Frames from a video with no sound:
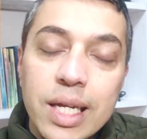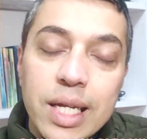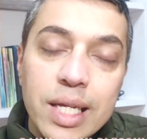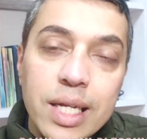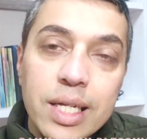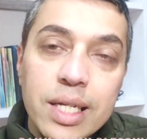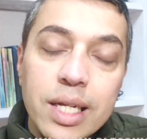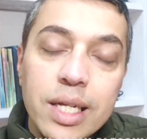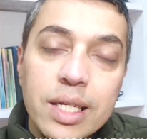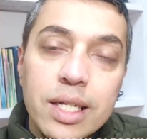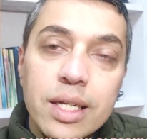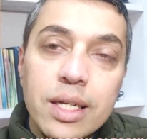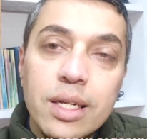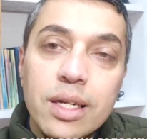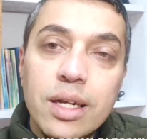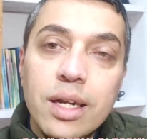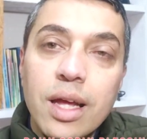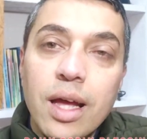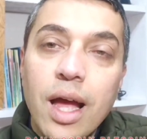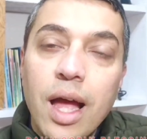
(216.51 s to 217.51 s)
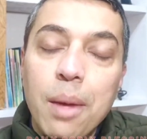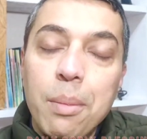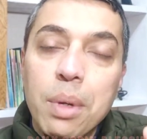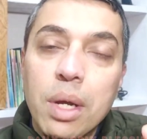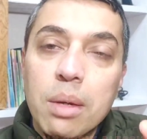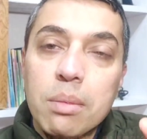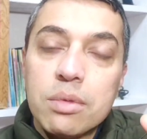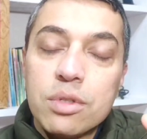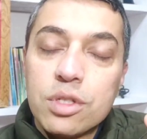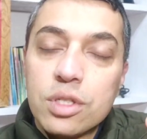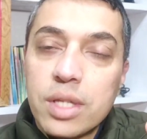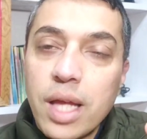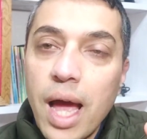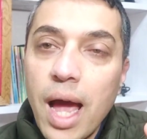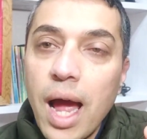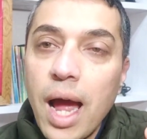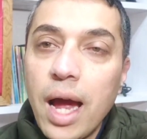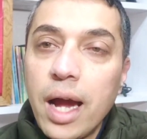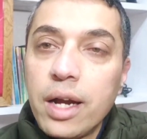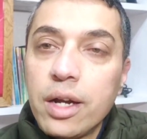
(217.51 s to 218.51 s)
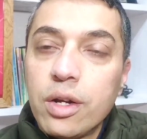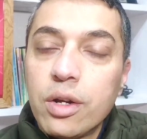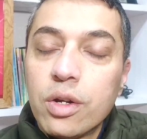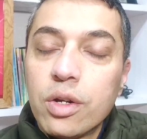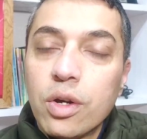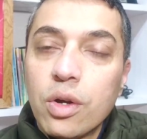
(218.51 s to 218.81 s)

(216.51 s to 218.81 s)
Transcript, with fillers: irritated, I become sad,